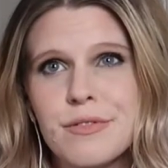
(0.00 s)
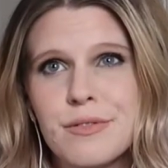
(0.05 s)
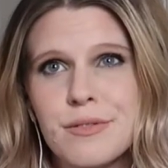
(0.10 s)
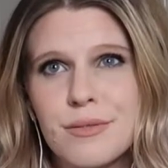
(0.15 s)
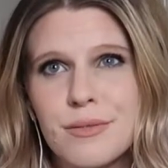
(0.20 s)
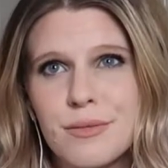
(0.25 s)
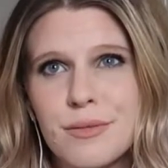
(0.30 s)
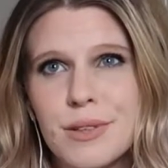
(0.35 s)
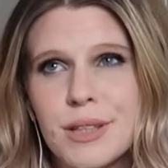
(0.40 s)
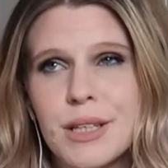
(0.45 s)

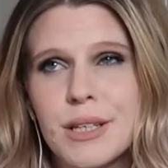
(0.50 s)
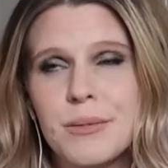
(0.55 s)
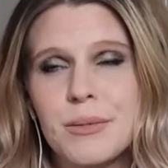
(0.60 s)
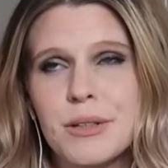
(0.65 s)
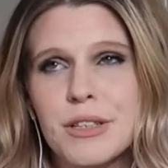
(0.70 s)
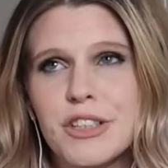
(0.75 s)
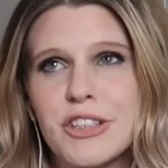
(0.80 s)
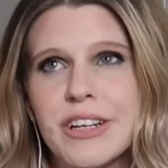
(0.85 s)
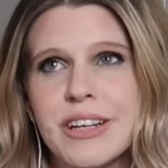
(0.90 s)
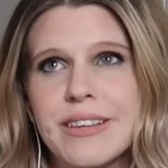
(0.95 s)
Really
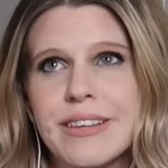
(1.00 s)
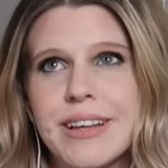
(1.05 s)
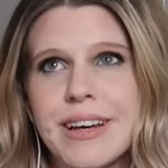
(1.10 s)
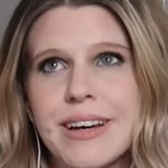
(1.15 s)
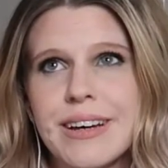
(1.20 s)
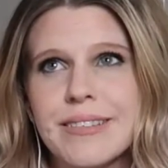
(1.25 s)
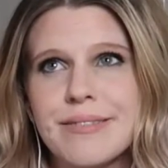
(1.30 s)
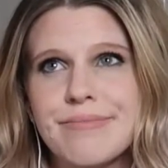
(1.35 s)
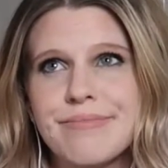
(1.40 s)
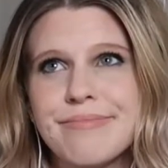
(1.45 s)
appreciate
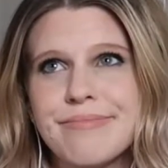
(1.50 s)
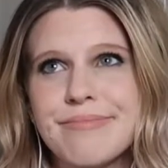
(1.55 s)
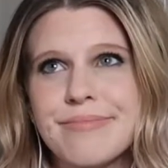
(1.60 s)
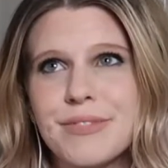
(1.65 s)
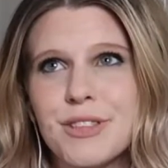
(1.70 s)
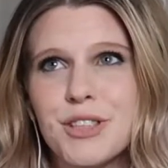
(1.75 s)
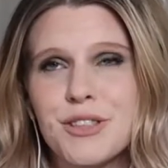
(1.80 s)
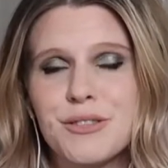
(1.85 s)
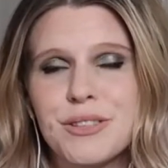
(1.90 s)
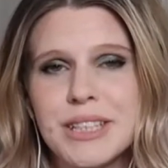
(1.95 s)
that.
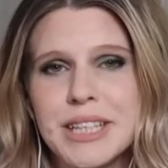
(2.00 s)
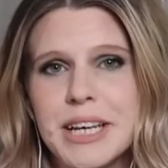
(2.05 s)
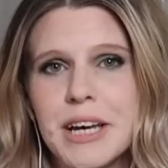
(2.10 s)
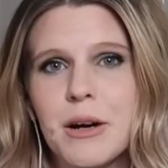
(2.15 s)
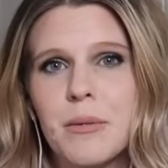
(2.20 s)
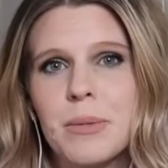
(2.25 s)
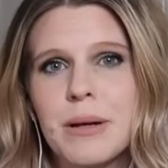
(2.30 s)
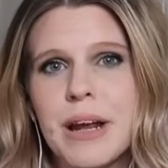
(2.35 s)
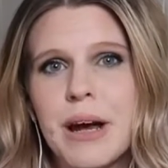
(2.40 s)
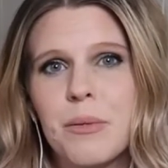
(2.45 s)
You're really
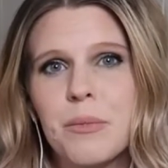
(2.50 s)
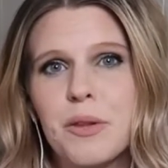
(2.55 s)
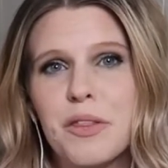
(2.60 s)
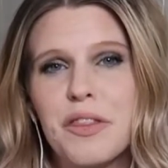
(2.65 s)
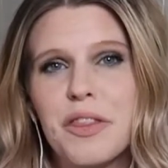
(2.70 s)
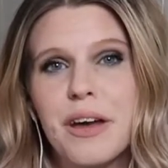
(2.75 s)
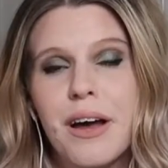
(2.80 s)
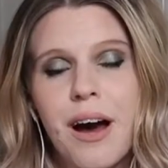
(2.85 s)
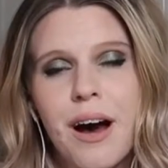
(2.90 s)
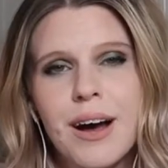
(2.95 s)
helping out with
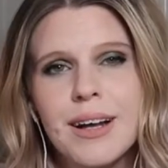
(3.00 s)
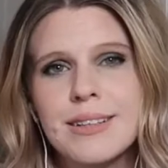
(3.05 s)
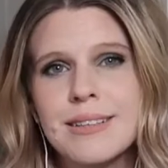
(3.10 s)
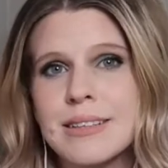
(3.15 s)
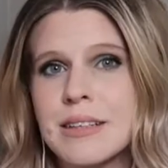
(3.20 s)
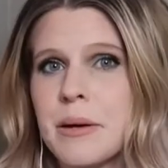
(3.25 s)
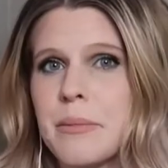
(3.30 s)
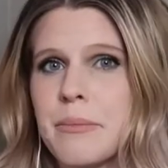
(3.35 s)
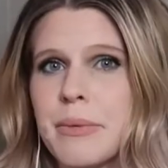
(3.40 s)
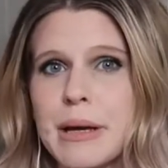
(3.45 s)
the
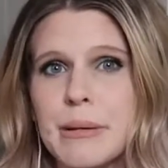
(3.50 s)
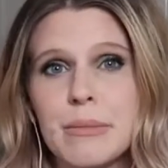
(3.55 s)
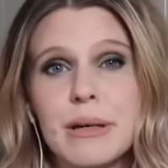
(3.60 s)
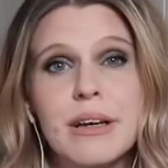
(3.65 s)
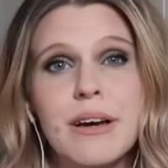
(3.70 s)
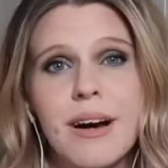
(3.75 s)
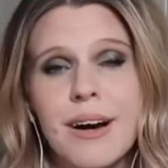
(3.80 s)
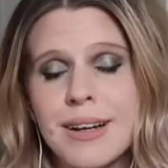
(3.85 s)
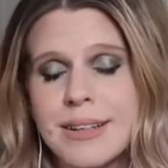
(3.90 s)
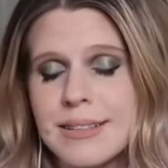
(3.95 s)
content, baby,
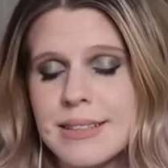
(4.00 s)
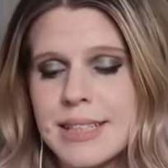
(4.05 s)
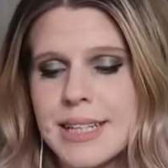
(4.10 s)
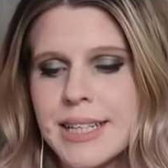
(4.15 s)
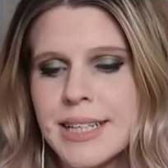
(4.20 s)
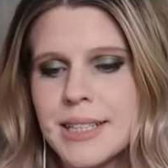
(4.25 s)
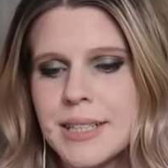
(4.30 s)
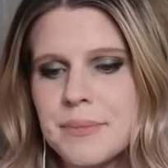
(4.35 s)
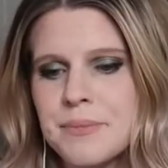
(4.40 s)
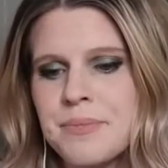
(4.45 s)

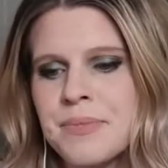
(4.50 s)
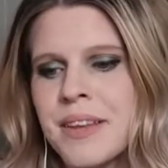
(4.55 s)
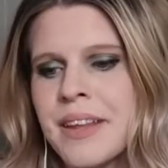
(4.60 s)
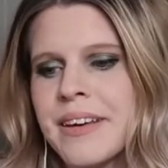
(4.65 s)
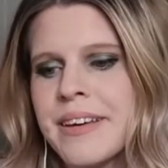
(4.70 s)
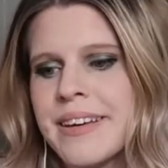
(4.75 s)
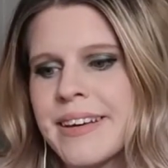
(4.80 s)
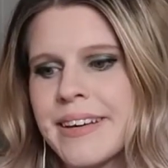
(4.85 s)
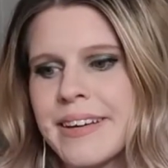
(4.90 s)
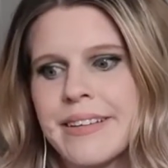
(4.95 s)
content.
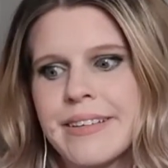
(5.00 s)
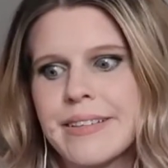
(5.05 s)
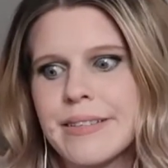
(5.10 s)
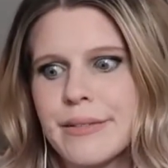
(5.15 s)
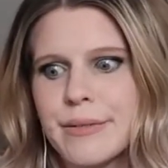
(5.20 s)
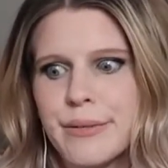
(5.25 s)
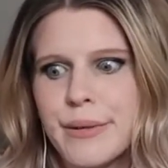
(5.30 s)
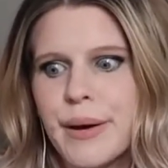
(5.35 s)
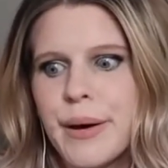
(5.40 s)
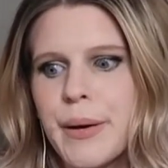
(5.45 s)

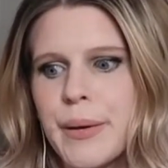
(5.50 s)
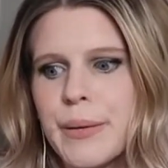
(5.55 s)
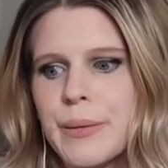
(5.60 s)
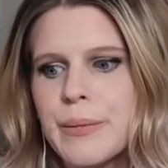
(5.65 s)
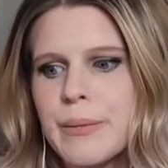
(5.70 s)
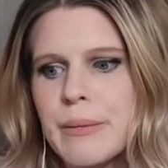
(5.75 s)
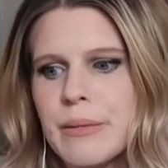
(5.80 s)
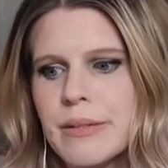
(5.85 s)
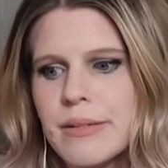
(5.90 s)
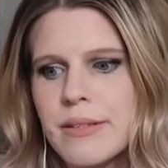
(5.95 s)

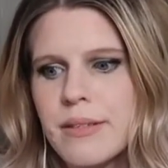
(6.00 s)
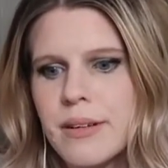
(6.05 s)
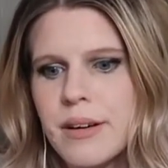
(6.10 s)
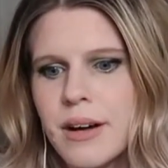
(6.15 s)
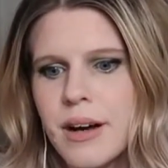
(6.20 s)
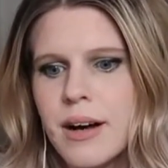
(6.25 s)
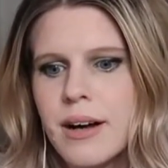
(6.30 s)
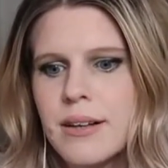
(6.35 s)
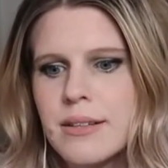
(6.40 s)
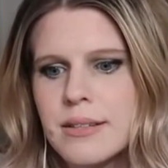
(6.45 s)
So,
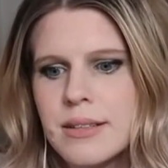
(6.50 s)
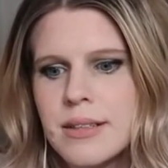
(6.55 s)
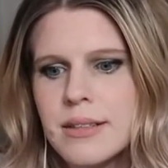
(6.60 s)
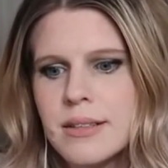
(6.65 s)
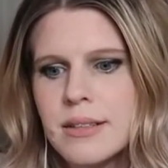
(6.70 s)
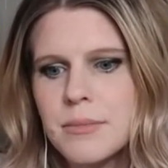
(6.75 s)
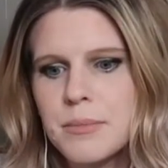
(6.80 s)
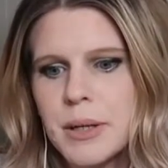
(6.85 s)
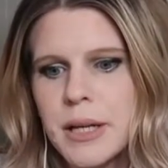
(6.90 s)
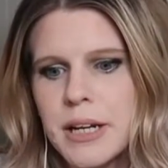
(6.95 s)
since
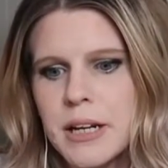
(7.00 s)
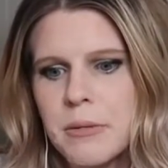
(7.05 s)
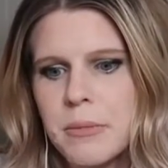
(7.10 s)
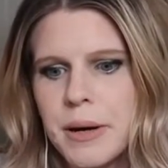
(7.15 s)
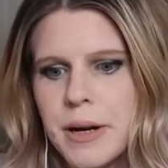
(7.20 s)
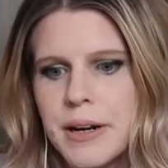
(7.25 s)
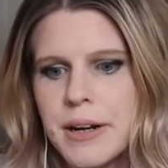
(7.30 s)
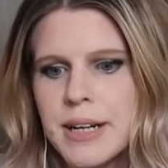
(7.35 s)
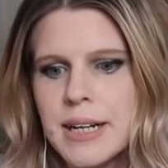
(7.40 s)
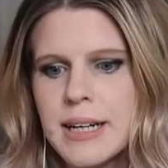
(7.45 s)
the Bloody
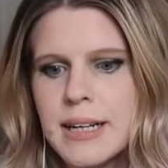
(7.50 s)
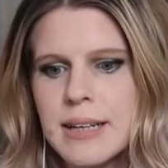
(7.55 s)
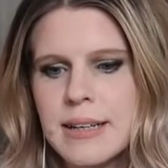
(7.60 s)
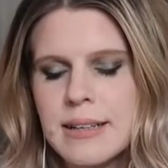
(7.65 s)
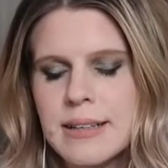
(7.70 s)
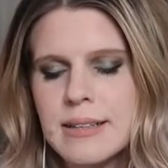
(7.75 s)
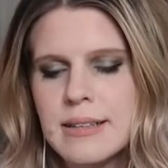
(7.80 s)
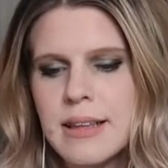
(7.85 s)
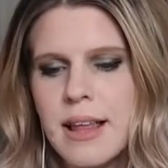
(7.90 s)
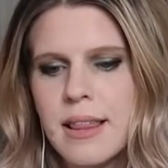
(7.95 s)
Baron
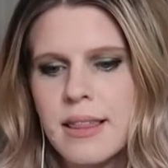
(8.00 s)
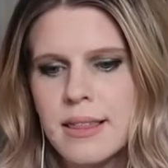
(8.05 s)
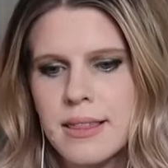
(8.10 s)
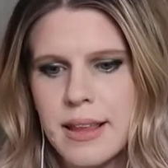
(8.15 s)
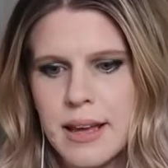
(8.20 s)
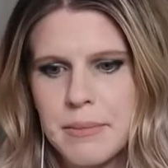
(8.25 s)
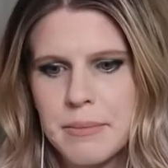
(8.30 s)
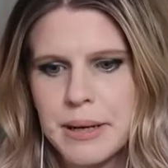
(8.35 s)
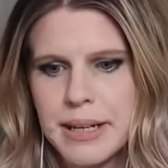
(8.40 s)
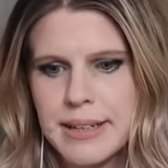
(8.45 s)
has
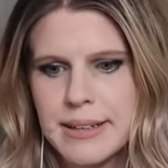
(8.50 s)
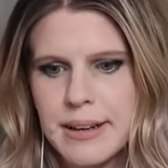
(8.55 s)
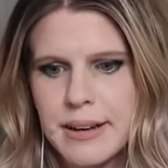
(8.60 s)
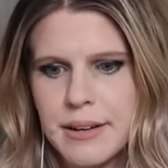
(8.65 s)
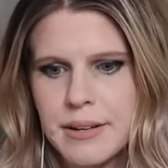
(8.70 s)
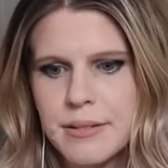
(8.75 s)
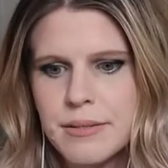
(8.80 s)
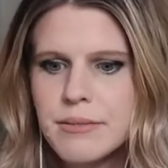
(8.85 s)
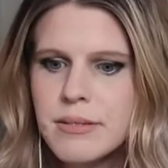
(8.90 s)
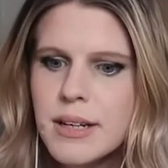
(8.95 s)
let me
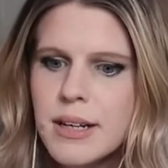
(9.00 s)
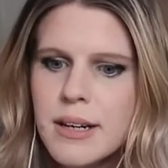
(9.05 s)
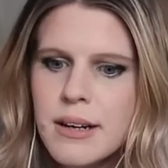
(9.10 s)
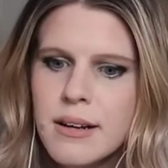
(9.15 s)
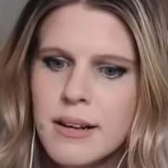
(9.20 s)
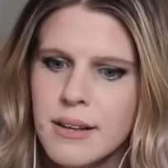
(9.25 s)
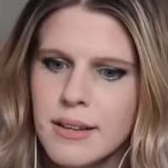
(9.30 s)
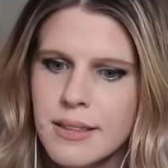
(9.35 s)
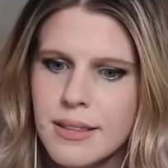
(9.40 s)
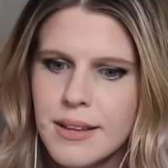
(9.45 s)
down,
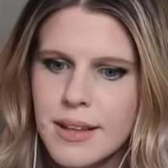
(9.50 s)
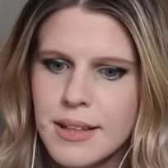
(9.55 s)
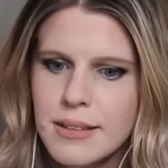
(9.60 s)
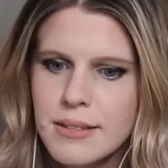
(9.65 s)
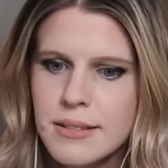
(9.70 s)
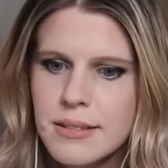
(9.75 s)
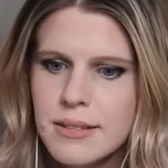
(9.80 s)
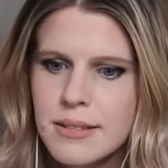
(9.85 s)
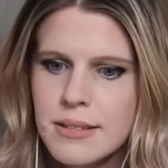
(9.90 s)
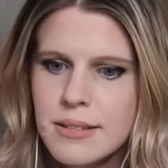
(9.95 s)

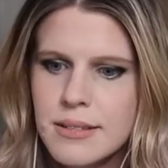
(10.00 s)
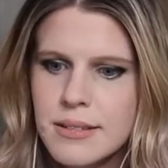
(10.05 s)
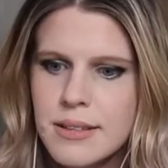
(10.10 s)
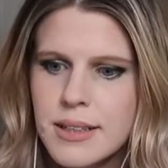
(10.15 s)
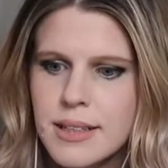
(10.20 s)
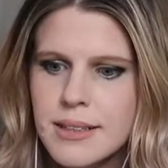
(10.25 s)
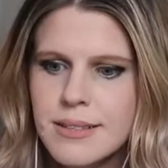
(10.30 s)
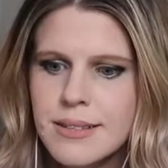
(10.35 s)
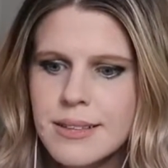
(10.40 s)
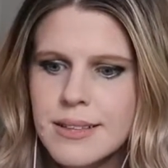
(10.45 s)
let's
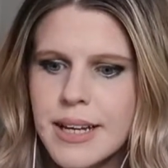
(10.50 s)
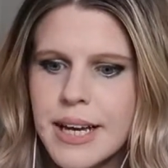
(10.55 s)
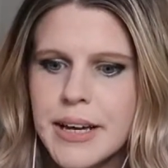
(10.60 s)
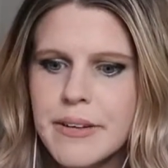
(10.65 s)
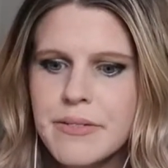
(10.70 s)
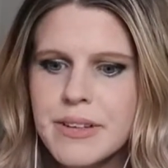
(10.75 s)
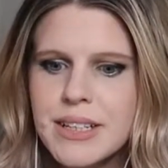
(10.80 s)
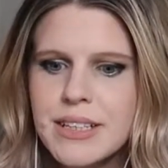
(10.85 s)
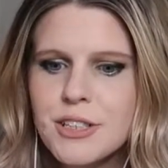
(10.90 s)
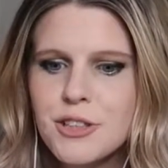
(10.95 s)

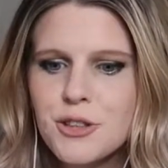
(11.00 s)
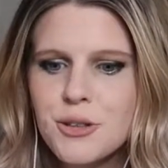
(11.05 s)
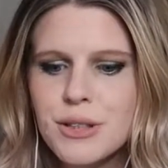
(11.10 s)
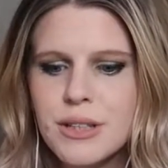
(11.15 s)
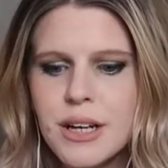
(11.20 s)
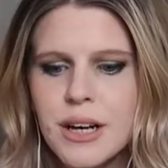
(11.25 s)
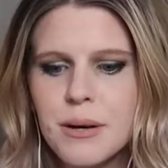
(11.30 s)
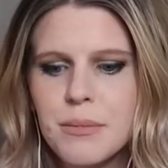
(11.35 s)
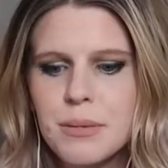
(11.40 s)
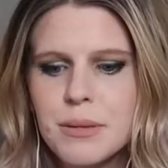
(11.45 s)
dive into a
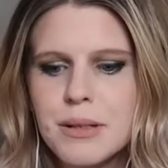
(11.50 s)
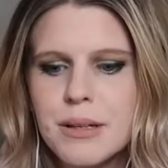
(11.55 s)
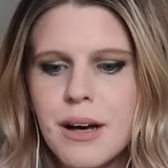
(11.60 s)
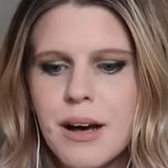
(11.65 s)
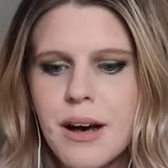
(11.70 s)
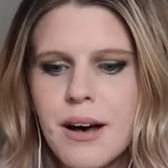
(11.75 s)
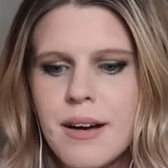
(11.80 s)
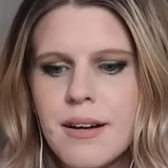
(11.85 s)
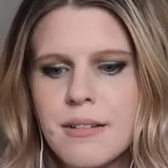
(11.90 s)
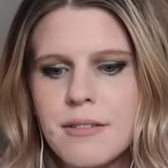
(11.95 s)
couple
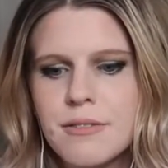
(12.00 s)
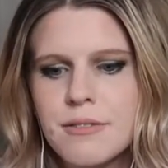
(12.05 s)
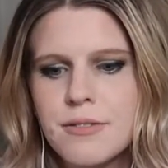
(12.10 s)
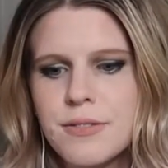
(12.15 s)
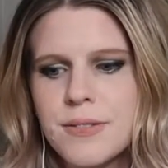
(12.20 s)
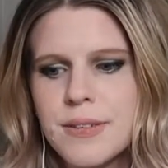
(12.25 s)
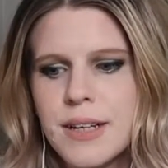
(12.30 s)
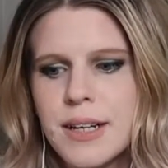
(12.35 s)
of